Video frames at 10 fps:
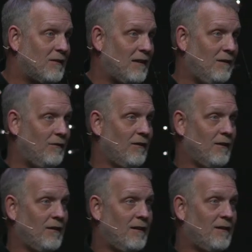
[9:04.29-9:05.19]
Eve,
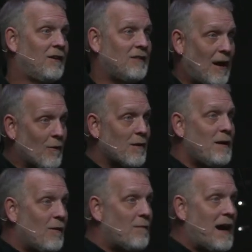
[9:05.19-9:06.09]
it's because I want to
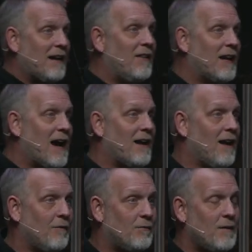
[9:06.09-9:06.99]
be reminded that God
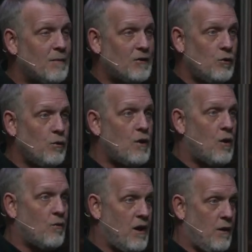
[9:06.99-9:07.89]
loves me, but you
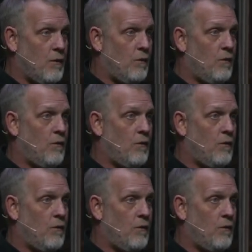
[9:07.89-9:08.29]
don't know.